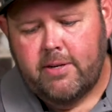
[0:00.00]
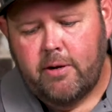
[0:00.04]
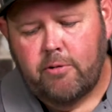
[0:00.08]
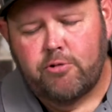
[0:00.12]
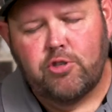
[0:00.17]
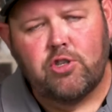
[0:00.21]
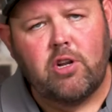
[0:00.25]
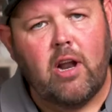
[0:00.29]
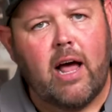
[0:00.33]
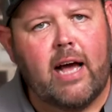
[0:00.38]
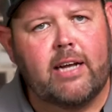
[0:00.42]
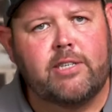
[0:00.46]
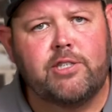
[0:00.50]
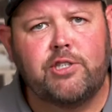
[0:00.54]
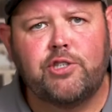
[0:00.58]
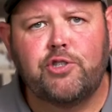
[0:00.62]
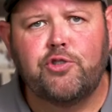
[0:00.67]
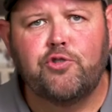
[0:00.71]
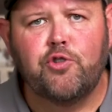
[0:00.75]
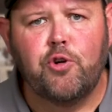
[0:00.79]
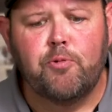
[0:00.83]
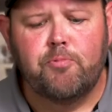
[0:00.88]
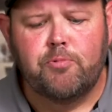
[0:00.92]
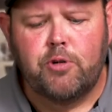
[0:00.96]
and those slices
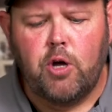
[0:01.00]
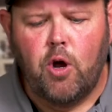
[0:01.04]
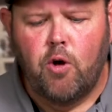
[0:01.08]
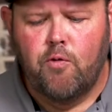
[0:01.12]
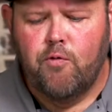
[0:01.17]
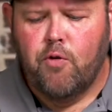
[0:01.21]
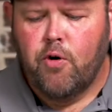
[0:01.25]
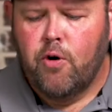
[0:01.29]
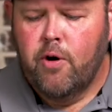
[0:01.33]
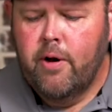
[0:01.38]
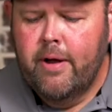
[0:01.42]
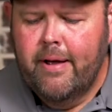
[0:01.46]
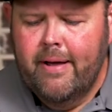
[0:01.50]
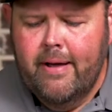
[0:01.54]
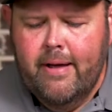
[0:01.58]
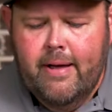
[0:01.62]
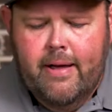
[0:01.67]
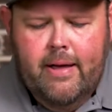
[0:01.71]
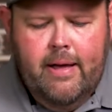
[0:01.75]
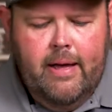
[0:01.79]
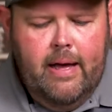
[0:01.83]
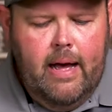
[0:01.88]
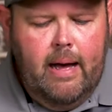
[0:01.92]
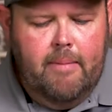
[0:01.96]
drooped over.
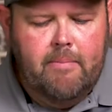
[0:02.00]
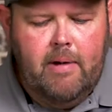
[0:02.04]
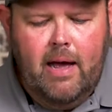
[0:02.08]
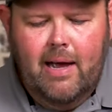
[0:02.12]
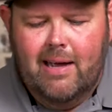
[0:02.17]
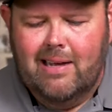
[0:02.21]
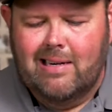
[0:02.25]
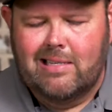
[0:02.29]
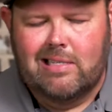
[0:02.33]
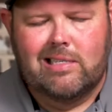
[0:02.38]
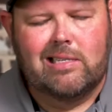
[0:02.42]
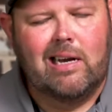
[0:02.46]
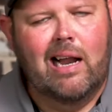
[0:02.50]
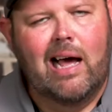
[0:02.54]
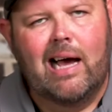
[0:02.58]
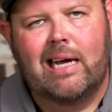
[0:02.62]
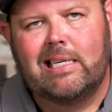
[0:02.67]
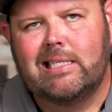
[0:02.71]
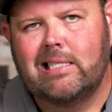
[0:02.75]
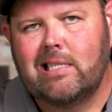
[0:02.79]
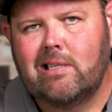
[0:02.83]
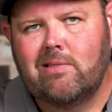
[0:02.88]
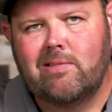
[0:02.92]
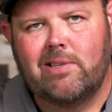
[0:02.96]
I'm not gonna
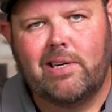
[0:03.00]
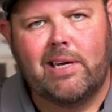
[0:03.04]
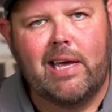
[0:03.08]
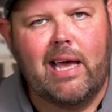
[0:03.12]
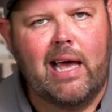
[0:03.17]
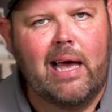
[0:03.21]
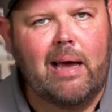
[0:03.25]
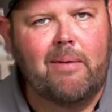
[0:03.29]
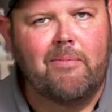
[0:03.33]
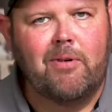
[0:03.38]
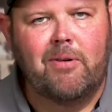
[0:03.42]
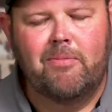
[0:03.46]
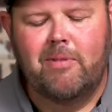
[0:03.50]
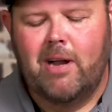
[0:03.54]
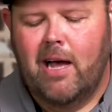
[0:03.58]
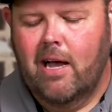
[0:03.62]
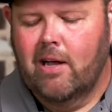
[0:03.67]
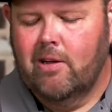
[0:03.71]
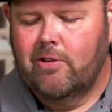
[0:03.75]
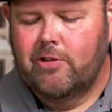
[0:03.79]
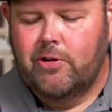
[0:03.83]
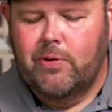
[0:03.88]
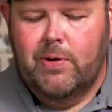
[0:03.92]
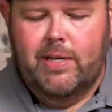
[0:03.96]
slice it on the camera. I'm not
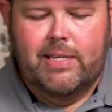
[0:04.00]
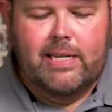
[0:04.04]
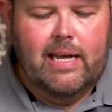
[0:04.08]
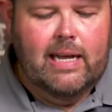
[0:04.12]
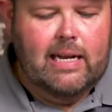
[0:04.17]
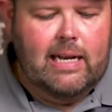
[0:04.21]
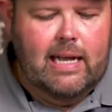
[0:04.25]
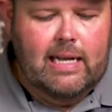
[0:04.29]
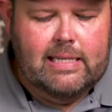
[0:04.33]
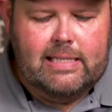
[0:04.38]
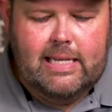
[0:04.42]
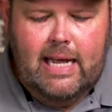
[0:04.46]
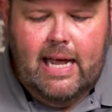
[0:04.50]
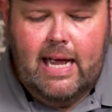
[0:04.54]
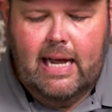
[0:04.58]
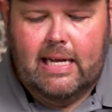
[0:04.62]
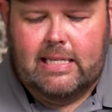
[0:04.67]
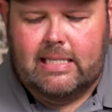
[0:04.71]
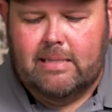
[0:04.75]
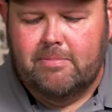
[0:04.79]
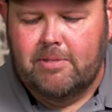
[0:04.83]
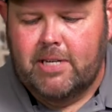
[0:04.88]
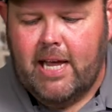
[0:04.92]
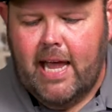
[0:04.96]
gonna do anything like that
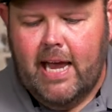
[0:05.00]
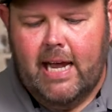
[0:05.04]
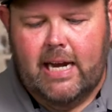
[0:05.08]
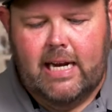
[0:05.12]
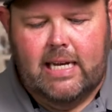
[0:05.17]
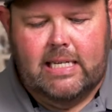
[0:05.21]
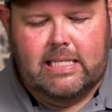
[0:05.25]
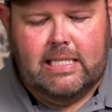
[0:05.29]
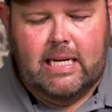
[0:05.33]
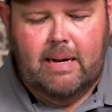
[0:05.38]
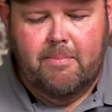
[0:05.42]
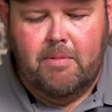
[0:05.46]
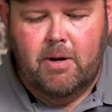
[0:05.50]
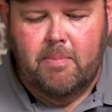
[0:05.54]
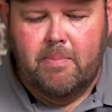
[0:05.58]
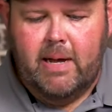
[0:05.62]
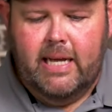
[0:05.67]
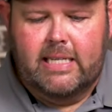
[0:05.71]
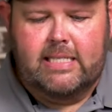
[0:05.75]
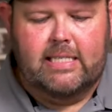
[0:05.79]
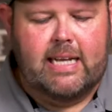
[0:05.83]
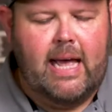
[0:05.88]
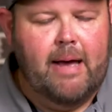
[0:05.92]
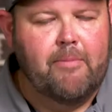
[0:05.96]
because I'm taking this and I'm gonna
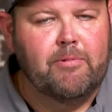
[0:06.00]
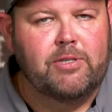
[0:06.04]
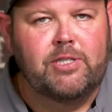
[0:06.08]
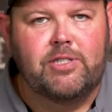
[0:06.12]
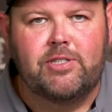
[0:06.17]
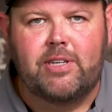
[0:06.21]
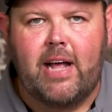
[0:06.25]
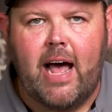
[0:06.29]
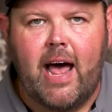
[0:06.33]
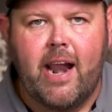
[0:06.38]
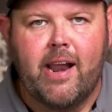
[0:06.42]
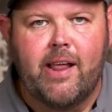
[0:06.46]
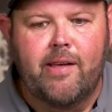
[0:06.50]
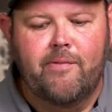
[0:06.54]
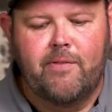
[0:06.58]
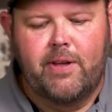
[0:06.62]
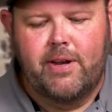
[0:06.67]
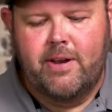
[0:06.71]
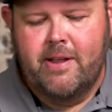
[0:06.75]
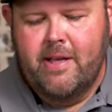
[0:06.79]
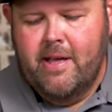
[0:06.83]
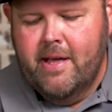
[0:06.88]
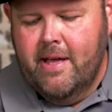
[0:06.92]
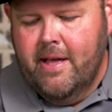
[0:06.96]
make sandwiches out of
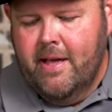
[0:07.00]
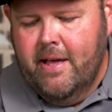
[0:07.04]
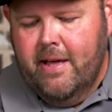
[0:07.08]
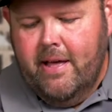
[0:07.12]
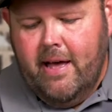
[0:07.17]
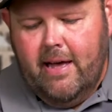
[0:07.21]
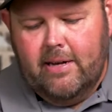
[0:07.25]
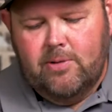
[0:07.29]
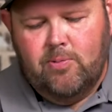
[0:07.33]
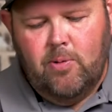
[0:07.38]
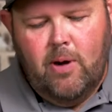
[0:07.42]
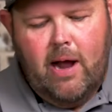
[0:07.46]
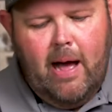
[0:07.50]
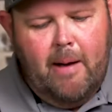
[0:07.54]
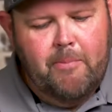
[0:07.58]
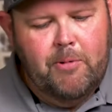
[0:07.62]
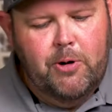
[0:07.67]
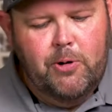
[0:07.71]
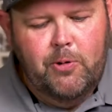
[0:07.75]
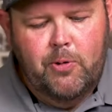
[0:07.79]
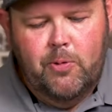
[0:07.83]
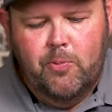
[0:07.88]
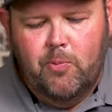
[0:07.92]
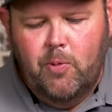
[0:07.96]
it. That's what I'm
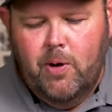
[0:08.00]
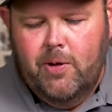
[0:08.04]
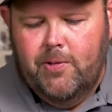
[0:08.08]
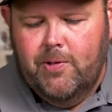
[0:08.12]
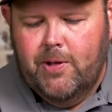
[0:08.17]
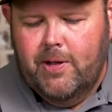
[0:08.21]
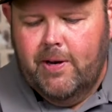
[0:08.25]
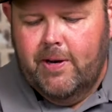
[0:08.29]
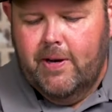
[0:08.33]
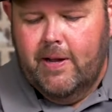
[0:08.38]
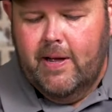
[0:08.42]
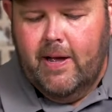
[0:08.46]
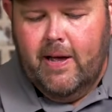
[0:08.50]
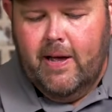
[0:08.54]
doing with it.